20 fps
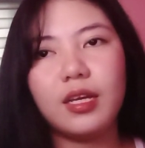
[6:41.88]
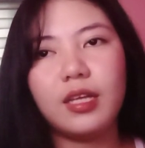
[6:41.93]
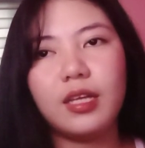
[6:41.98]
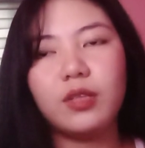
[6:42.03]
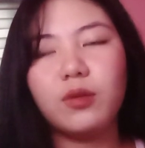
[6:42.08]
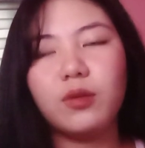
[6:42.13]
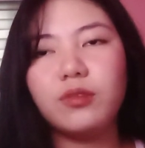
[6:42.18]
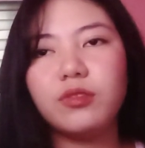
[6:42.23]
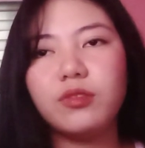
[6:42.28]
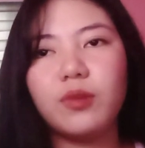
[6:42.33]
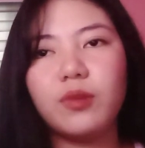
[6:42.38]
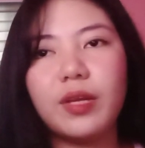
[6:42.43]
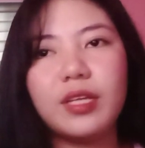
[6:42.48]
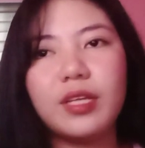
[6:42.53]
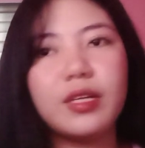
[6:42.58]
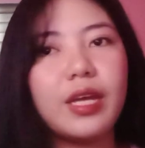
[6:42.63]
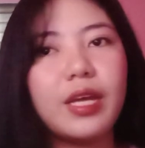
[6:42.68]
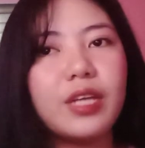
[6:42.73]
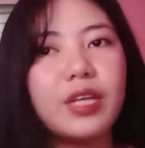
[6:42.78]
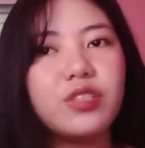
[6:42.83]
It also
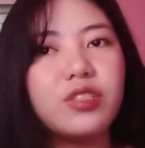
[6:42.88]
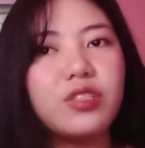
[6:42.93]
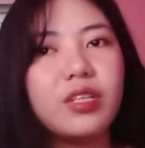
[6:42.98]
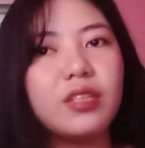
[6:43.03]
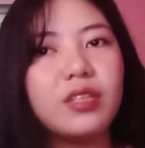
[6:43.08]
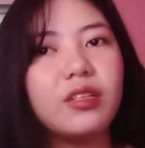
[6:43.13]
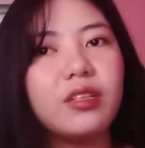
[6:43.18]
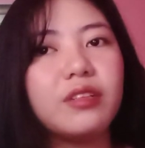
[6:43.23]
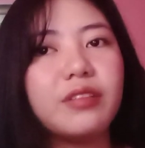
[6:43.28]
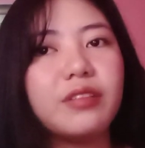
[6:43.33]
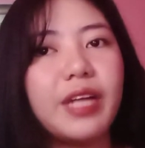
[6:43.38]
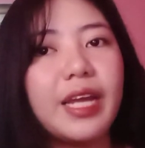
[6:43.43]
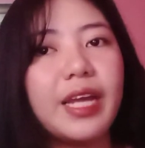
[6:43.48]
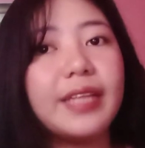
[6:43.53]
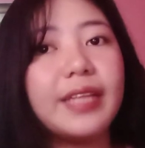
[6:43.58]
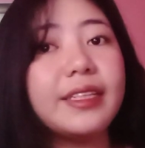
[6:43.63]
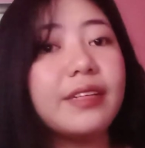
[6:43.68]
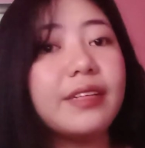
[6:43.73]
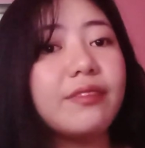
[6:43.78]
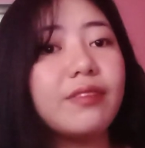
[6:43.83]
engaging the
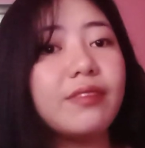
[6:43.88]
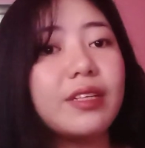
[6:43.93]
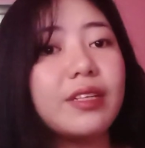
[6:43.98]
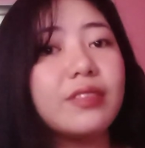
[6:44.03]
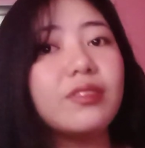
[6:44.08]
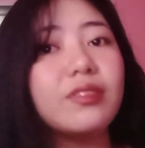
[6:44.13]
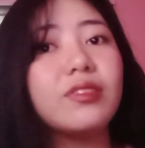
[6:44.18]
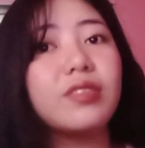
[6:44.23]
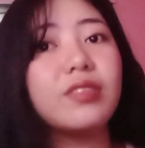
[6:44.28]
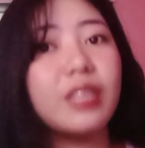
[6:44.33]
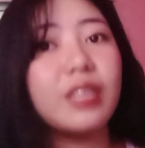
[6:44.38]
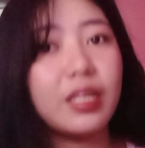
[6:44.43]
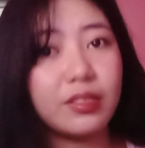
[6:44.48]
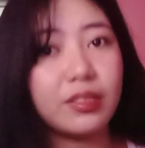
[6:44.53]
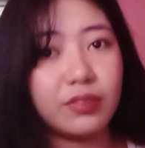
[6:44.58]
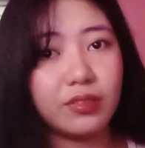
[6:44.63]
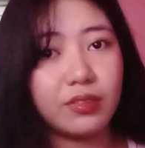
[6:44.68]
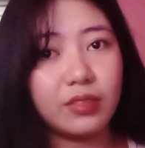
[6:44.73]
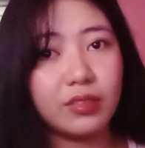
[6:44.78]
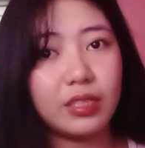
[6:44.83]
creative
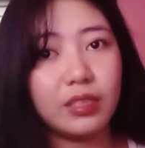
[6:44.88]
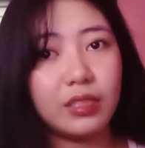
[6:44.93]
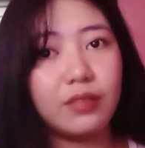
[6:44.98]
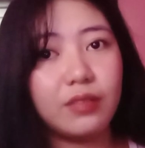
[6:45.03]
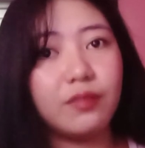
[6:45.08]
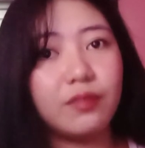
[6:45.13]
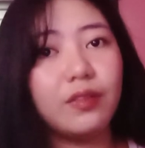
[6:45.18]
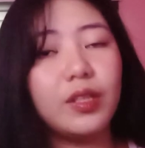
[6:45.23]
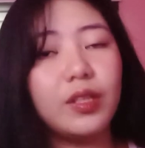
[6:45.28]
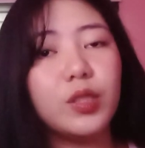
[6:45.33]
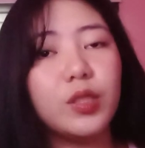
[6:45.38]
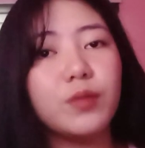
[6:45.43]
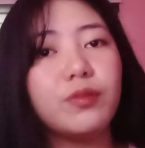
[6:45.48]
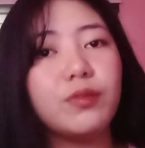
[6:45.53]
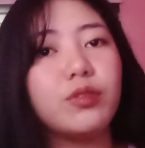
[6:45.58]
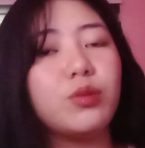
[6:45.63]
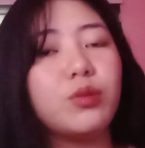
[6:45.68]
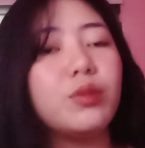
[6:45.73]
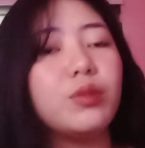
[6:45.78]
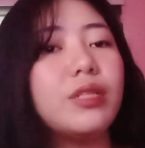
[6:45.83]
instincts that develop
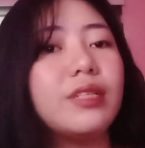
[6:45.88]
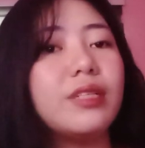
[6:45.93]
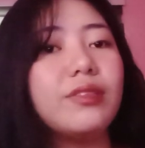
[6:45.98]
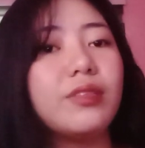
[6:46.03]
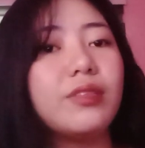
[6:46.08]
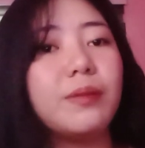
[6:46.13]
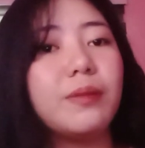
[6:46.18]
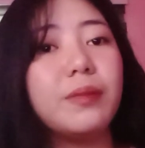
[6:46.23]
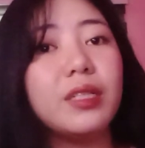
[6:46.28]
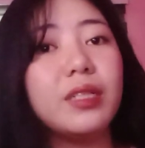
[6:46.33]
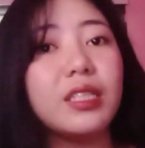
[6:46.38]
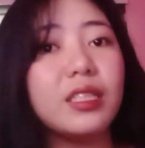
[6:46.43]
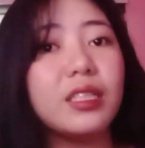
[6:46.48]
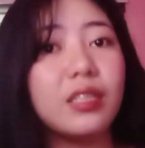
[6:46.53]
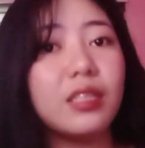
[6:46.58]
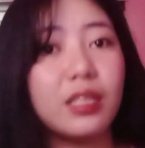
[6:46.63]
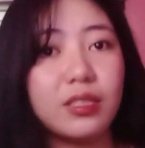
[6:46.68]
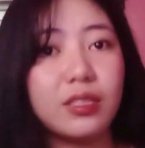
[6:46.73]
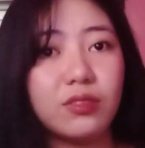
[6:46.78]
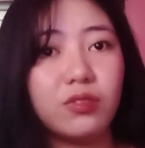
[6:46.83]
students'
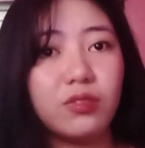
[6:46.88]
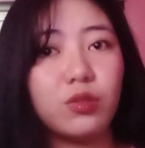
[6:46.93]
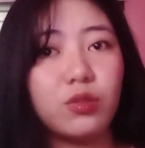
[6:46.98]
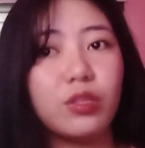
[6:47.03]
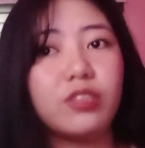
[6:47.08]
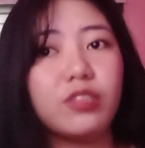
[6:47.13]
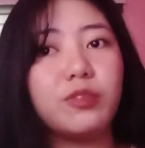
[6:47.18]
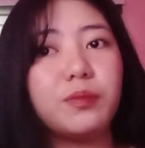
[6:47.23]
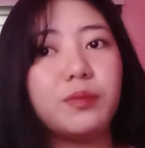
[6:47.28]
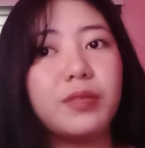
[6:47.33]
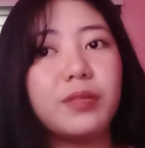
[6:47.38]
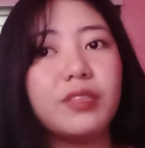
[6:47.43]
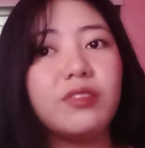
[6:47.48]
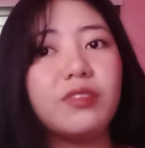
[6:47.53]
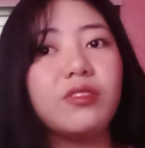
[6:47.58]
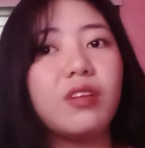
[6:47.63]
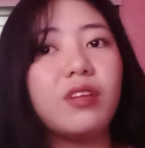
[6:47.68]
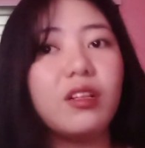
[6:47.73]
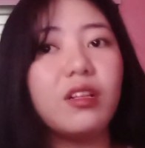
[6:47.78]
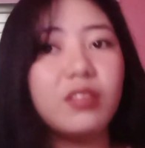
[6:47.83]
abilities to
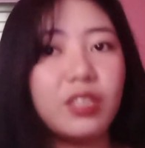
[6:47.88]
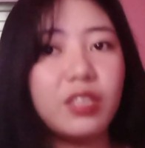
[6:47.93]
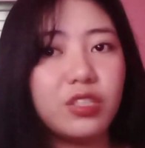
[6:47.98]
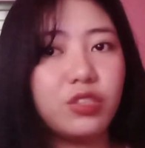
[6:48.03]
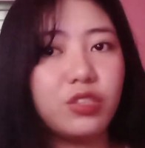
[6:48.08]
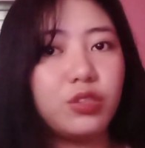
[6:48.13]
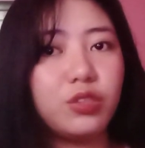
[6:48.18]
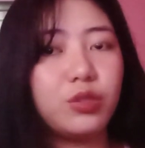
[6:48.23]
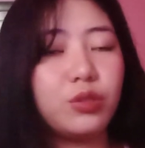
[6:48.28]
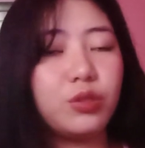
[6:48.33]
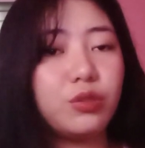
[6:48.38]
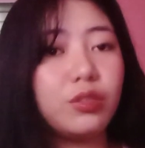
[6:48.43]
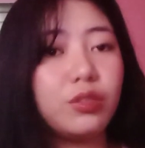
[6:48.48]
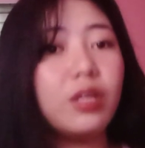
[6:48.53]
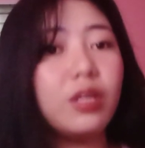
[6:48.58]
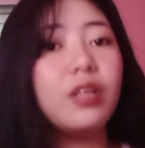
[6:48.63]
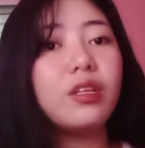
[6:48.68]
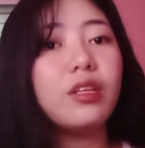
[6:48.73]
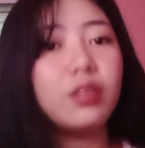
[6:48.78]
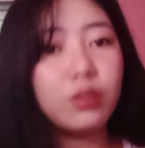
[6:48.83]
express knowledge
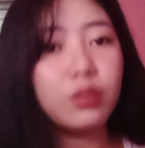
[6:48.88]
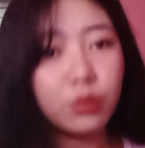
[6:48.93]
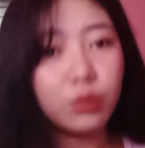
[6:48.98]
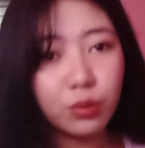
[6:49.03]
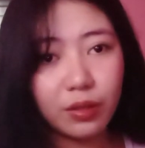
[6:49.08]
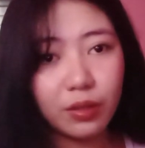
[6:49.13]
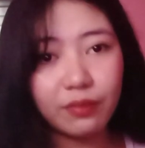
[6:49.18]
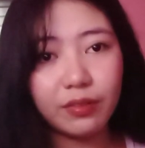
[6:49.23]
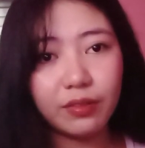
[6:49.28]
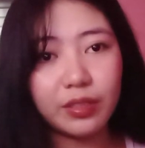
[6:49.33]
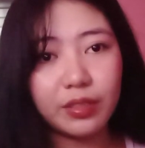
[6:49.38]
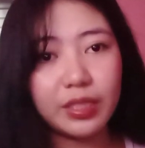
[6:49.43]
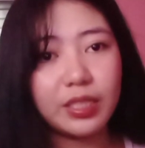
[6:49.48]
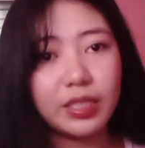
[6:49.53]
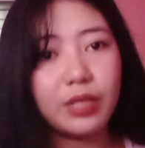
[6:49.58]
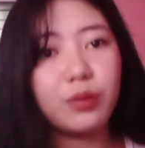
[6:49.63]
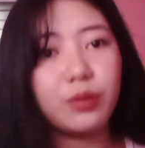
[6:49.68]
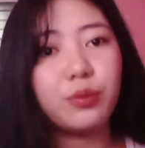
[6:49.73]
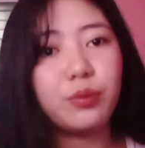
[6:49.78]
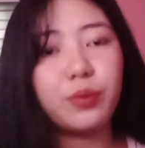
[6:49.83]
through a
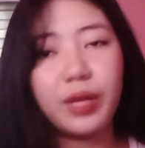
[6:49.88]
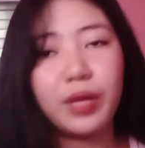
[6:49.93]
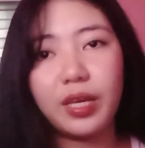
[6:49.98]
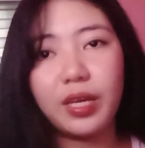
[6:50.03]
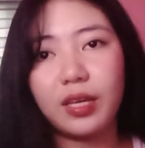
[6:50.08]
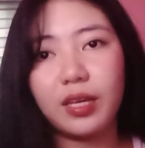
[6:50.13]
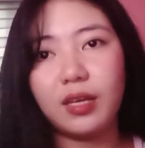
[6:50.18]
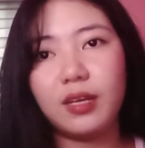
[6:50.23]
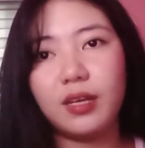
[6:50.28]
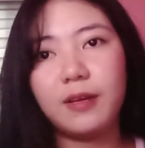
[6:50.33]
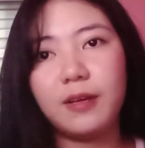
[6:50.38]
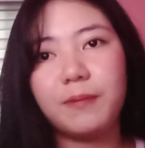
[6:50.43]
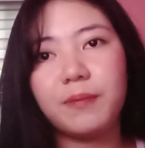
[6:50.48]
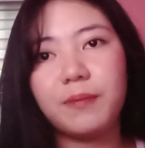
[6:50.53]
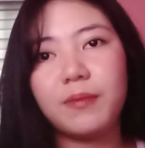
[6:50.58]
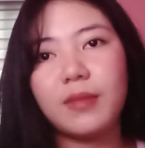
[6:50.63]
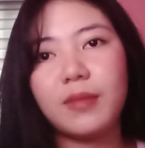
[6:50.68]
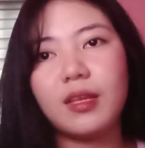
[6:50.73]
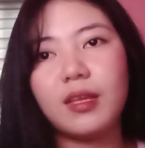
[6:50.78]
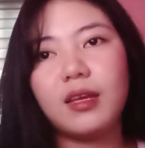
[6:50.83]
variety of
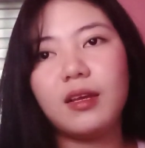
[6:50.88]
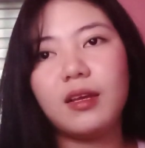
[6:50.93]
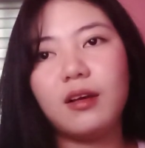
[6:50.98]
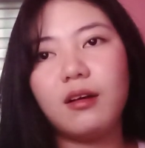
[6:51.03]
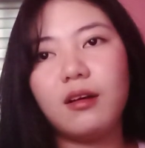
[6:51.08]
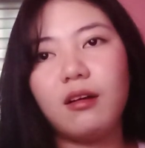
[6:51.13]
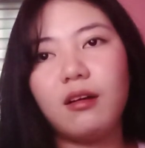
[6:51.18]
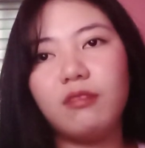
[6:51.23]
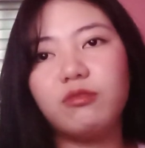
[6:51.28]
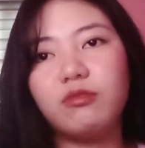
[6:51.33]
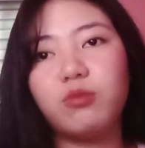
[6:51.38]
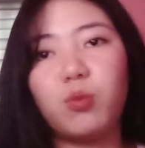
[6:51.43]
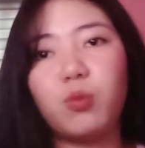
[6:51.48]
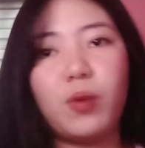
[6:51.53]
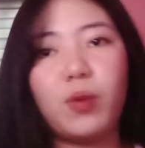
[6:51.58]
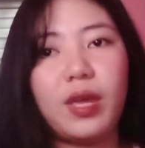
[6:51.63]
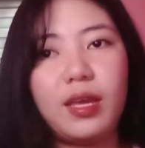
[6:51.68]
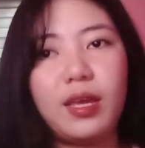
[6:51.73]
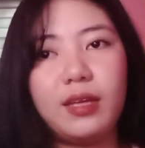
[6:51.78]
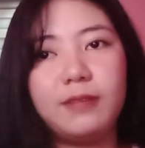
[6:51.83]

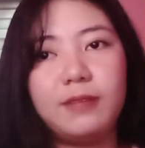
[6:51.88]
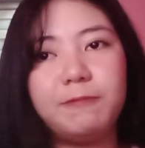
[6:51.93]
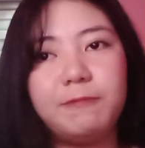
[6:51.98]
way.